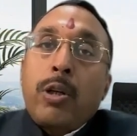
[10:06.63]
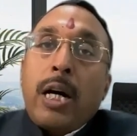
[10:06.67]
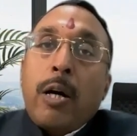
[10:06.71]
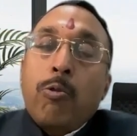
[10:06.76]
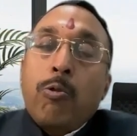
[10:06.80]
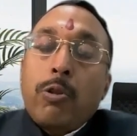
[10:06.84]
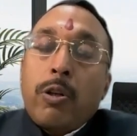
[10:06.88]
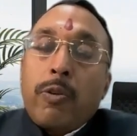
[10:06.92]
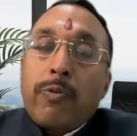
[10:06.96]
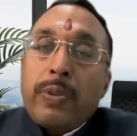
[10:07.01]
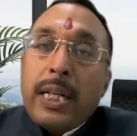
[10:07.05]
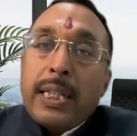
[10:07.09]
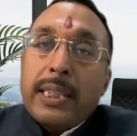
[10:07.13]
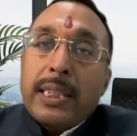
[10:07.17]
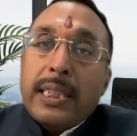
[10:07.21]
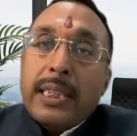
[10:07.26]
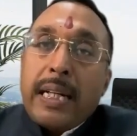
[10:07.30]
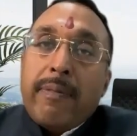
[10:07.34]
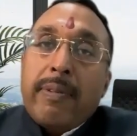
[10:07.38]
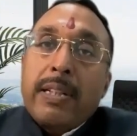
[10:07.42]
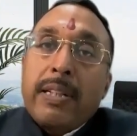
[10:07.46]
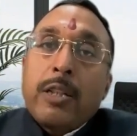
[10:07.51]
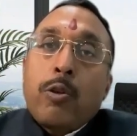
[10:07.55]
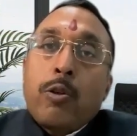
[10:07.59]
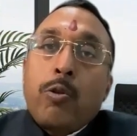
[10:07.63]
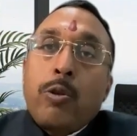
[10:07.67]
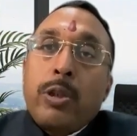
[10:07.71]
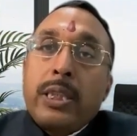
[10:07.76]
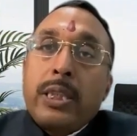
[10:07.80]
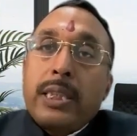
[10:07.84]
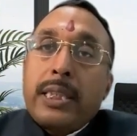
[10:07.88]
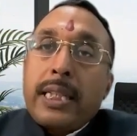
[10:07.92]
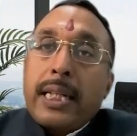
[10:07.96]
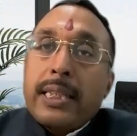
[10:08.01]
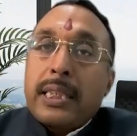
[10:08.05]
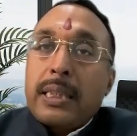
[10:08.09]
Out of that, 7 crore
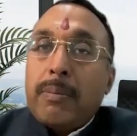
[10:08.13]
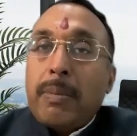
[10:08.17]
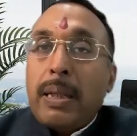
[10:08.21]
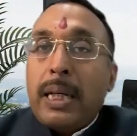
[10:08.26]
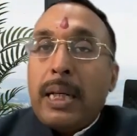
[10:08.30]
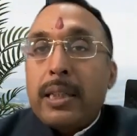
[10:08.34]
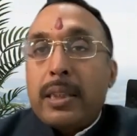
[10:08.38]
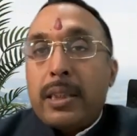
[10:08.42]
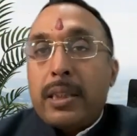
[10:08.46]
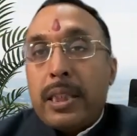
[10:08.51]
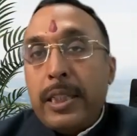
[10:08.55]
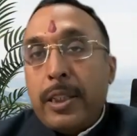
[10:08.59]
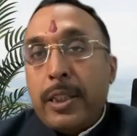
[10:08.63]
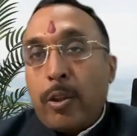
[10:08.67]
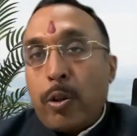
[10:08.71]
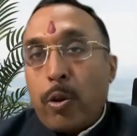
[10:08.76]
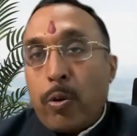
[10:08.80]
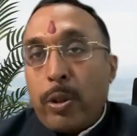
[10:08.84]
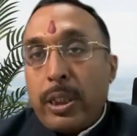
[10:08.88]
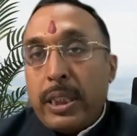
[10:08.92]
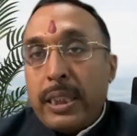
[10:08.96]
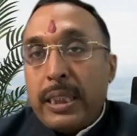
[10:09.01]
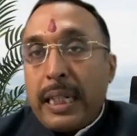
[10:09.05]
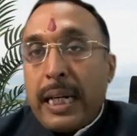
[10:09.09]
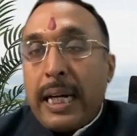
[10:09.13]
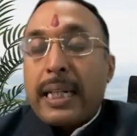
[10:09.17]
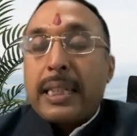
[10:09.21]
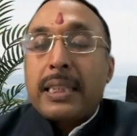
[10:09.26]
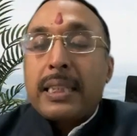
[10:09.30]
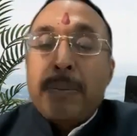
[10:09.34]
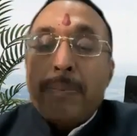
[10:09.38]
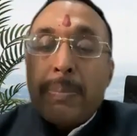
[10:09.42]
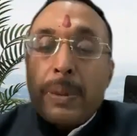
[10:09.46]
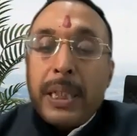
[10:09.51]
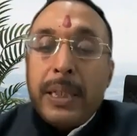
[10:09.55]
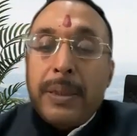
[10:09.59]
is taxable and 3 crore is
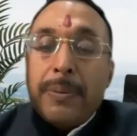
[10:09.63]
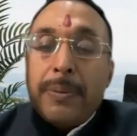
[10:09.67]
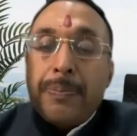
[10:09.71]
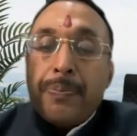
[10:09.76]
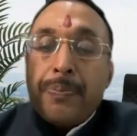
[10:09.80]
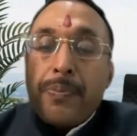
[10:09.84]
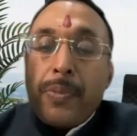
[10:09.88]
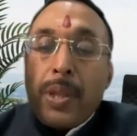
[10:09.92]
exempted.